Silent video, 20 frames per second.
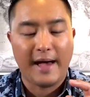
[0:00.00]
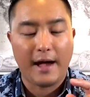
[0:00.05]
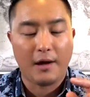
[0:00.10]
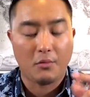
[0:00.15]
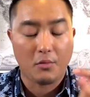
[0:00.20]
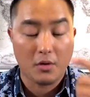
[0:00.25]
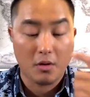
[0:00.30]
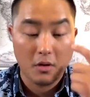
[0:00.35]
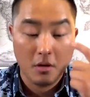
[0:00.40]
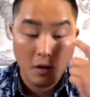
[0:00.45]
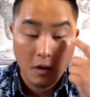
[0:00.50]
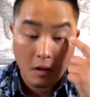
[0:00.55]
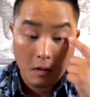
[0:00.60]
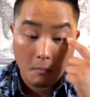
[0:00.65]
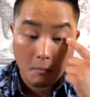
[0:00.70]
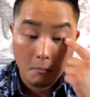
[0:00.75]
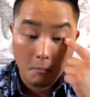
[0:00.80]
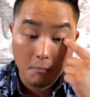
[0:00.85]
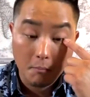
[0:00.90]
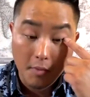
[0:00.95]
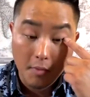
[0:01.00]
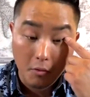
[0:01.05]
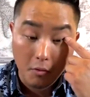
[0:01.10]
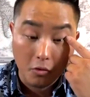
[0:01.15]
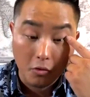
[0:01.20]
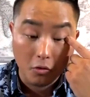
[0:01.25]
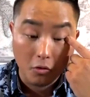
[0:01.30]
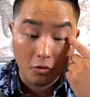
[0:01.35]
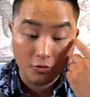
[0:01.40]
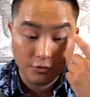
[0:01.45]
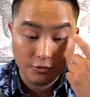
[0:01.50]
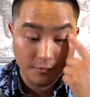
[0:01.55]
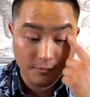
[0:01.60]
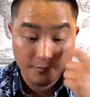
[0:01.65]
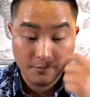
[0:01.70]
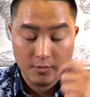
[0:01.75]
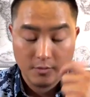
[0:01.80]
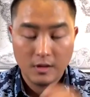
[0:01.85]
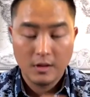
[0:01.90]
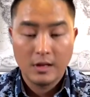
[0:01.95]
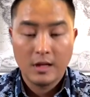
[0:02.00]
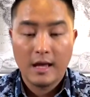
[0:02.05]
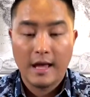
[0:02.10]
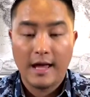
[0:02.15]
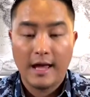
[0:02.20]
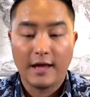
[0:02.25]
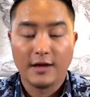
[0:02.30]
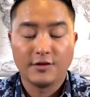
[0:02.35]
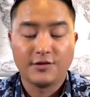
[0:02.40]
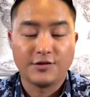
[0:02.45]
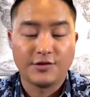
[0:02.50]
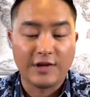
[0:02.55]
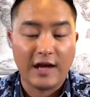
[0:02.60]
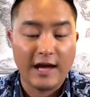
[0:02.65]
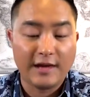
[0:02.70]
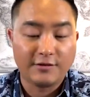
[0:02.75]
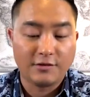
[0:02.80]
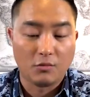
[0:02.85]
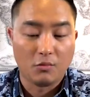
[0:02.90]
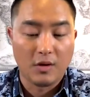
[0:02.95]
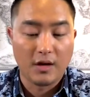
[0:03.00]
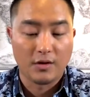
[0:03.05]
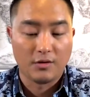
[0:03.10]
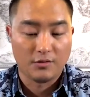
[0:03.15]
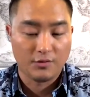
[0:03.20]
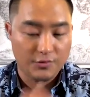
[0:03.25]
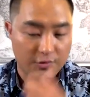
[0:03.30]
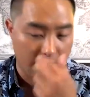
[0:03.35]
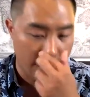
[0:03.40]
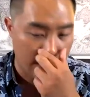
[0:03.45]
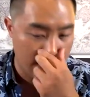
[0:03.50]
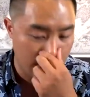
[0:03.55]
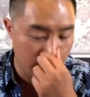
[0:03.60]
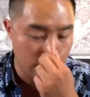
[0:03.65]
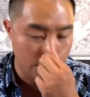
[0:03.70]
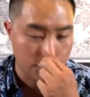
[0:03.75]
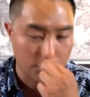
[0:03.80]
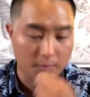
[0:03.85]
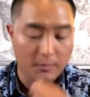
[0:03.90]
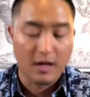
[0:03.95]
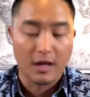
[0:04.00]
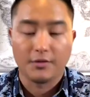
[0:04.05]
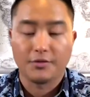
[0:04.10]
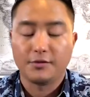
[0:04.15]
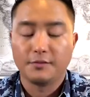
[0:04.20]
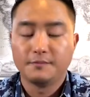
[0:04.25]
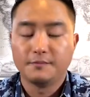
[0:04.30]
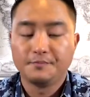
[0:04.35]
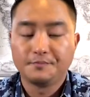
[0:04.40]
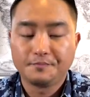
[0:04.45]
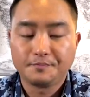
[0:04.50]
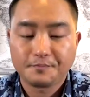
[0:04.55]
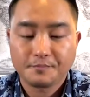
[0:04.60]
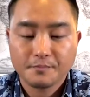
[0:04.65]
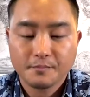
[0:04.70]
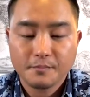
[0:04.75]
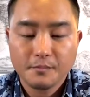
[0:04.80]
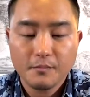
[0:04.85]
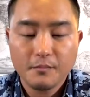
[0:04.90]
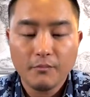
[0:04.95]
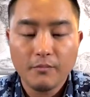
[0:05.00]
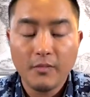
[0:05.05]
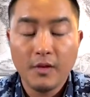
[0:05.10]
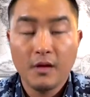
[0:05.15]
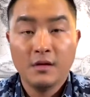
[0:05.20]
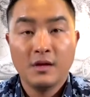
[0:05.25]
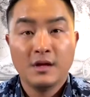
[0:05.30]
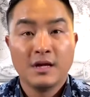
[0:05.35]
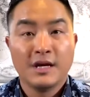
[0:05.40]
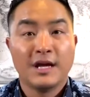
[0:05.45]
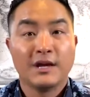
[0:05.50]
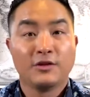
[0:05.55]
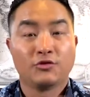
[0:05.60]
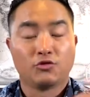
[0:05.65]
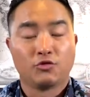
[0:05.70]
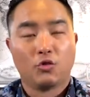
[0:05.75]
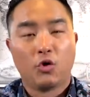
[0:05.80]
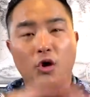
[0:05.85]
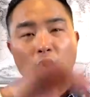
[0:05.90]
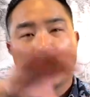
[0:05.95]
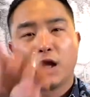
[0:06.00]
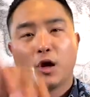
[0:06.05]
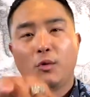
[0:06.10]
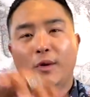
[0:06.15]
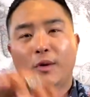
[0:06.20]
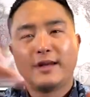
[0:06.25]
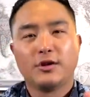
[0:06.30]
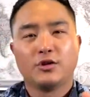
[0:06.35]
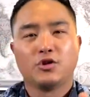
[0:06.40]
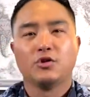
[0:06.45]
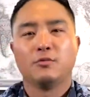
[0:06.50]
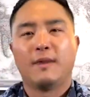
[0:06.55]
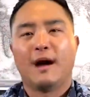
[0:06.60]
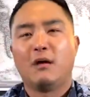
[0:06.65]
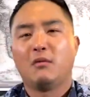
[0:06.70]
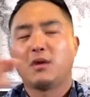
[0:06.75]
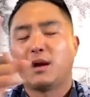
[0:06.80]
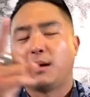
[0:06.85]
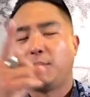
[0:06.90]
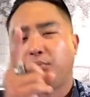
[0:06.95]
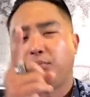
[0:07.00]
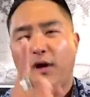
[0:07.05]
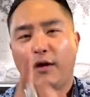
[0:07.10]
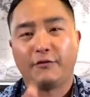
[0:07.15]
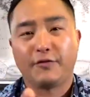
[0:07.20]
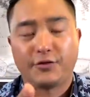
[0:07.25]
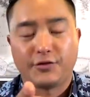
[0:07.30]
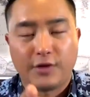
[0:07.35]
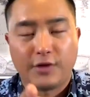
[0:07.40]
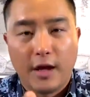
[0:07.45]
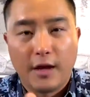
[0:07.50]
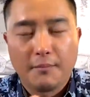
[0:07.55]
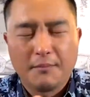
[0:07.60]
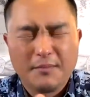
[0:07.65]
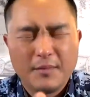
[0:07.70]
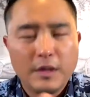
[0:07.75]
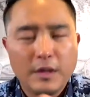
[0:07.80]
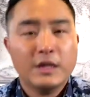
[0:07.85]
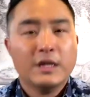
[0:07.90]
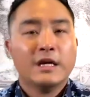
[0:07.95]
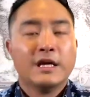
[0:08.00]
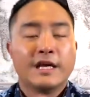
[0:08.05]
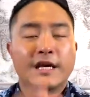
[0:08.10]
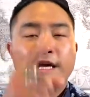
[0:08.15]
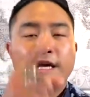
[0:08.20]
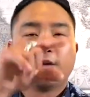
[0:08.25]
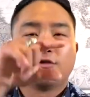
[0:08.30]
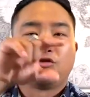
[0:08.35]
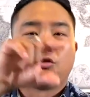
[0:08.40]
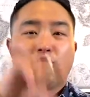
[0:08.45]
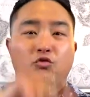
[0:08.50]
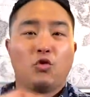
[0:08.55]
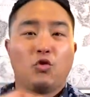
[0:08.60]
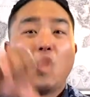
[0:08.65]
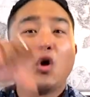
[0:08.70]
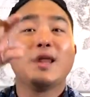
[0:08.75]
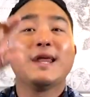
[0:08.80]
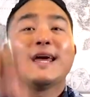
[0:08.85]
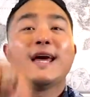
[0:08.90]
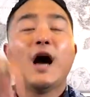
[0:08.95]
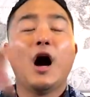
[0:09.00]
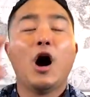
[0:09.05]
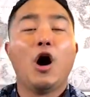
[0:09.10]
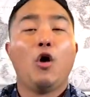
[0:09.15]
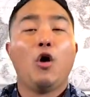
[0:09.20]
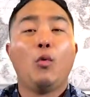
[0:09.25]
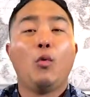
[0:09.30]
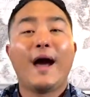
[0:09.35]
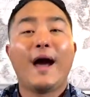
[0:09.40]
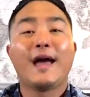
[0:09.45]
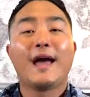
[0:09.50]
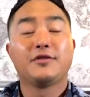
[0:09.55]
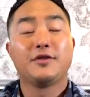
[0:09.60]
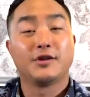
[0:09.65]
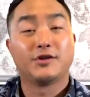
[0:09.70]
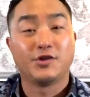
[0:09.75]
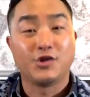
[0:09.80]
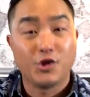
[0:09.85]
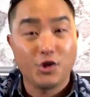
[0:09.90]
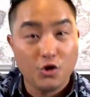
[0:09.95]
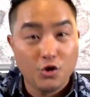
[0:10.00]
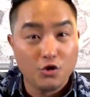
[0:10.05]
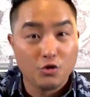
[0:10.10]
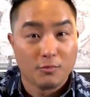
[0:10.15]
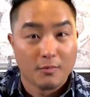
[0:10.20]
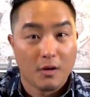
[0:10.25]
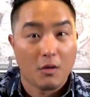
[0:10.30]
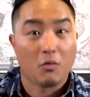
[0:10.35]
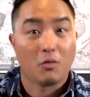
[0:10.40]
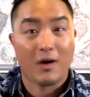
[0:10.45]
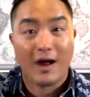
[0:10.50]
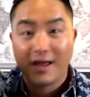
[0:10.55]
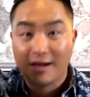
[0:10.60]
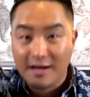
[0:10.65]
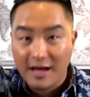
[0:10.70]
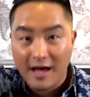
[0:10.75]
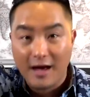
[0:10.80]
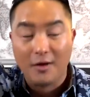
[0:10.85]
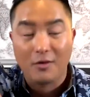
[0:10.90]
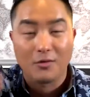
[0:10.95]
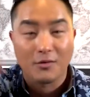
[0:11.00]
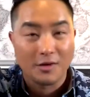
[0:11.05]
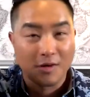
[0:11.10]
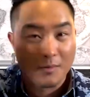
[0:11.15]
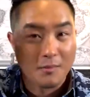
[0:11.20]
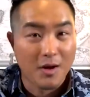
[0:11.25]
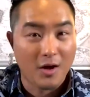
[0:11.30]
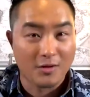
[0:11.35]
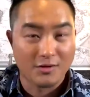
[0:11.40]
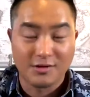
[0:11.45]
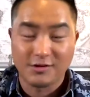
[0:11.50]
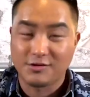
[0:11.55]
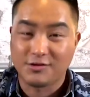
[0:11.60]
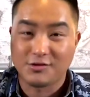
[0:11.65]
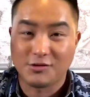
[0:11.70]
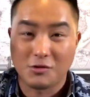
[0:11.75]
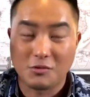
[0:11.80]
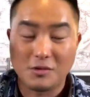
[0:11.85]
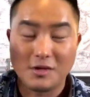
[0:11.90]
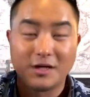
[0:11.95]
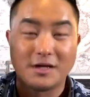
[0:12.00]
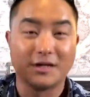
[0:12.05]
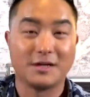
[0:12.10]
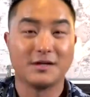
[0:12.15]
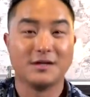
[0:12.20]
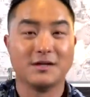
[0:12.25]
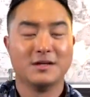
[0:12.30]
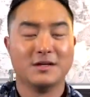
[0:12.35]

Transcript: power, miracles, and signs and wonders in this month. He's rolling away the tomb. I want to prophesy. He is rolling away the tomb right now. Come on, this is so good